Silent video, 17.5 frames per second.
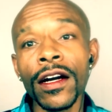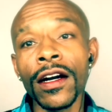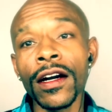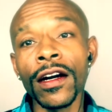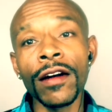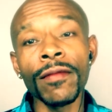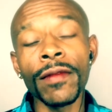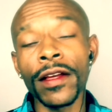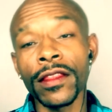
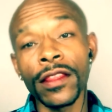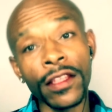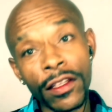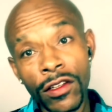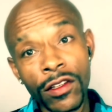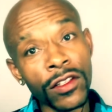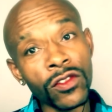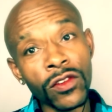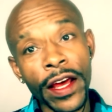I think
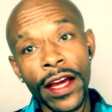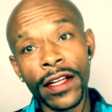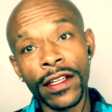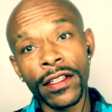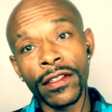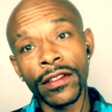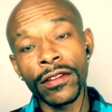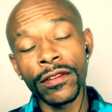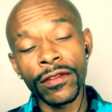you're
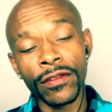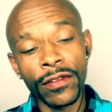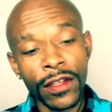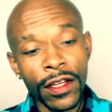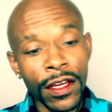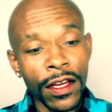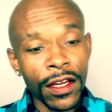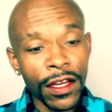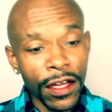attractive.
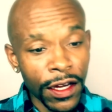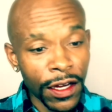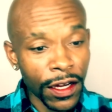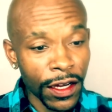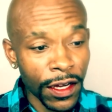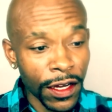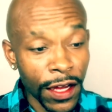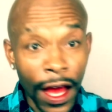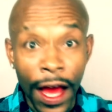
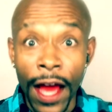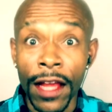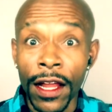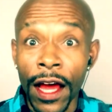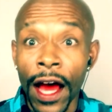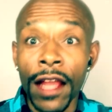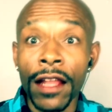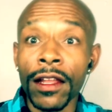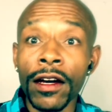
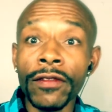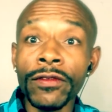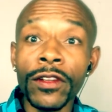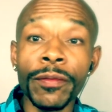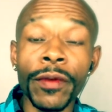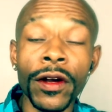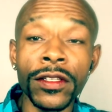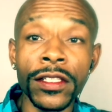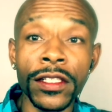I love your
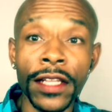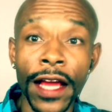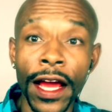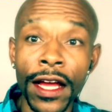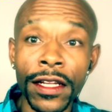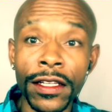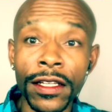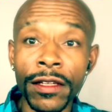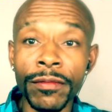
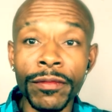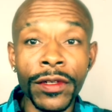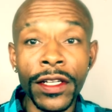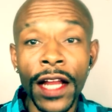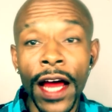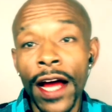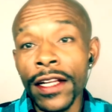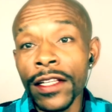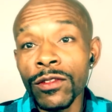personality,
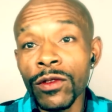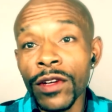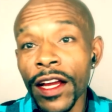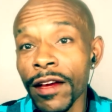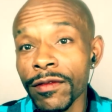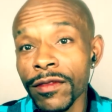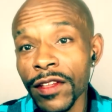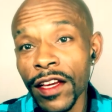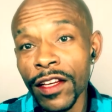but I just want to
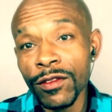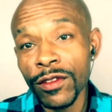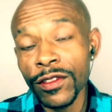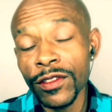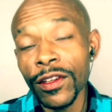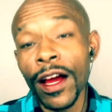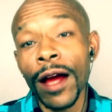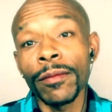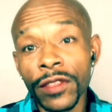have sex
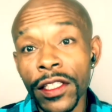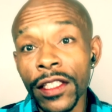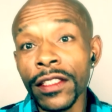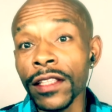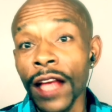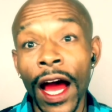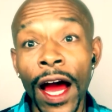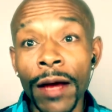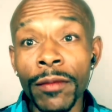with you. I'm
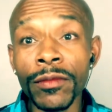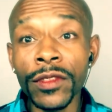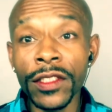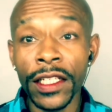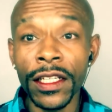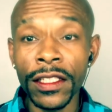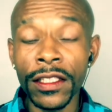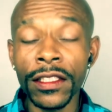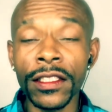
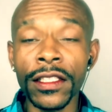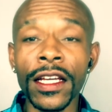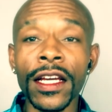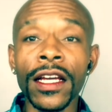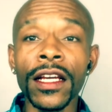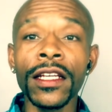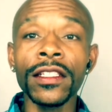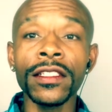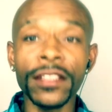just
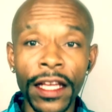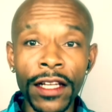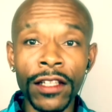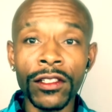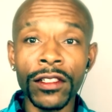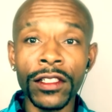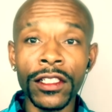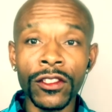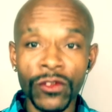
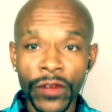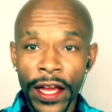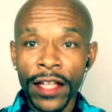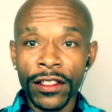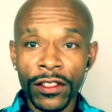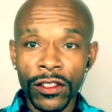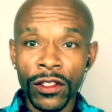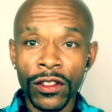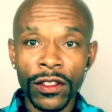sexually
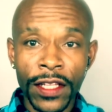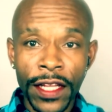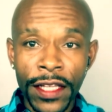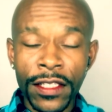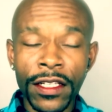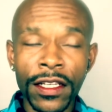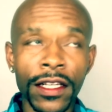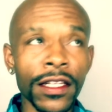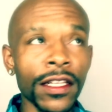attracted to you.
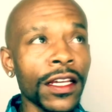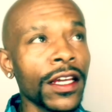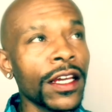That's it.